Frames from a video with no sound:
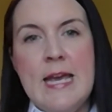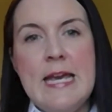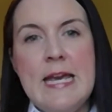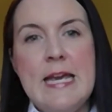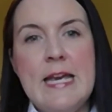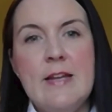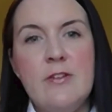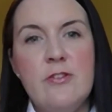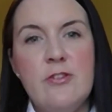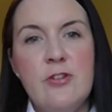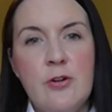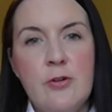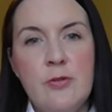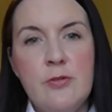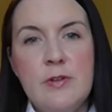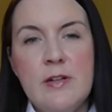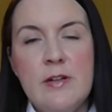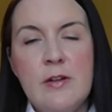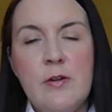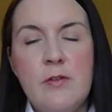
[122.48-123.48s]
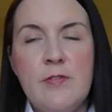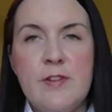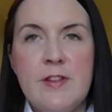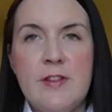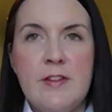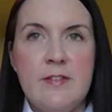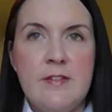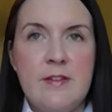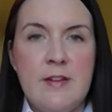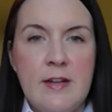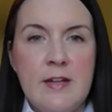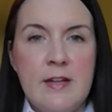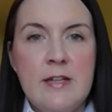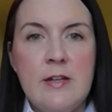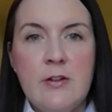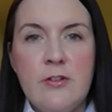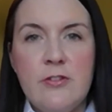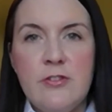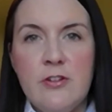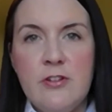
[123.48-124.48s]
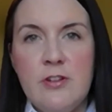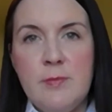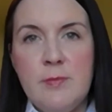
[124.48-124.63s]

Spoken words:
In total, over this 9-year study